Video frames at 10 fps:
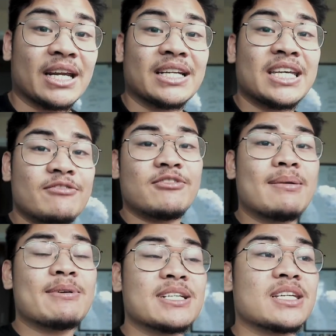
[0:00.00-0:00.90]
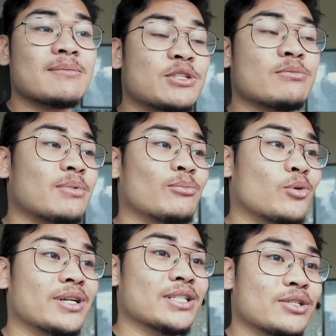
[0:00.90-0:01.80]
And keyframing is going to be super
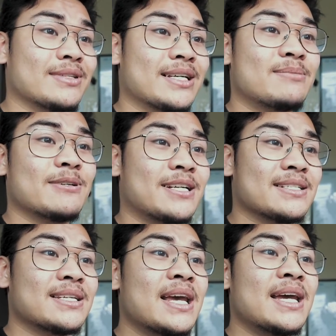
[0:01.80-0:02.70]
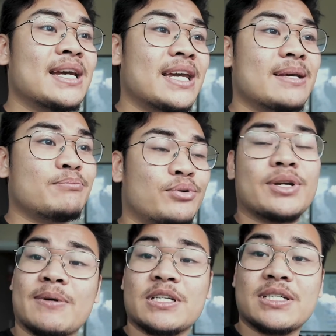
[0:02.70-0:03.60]
important to this because it
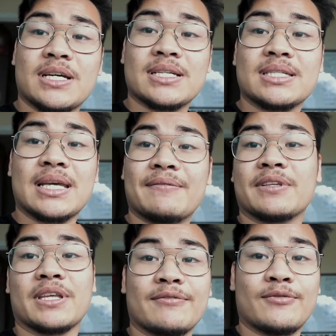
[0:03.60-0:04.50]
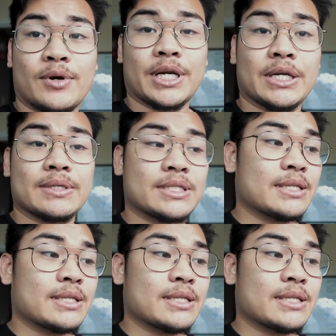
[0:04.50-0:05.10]
pretty much does everything for you.